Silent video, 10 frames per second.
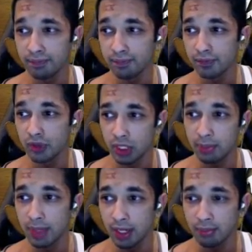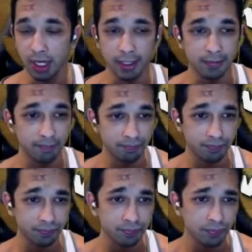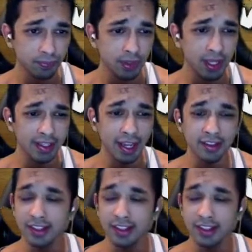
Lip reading: So keep that in mind. Next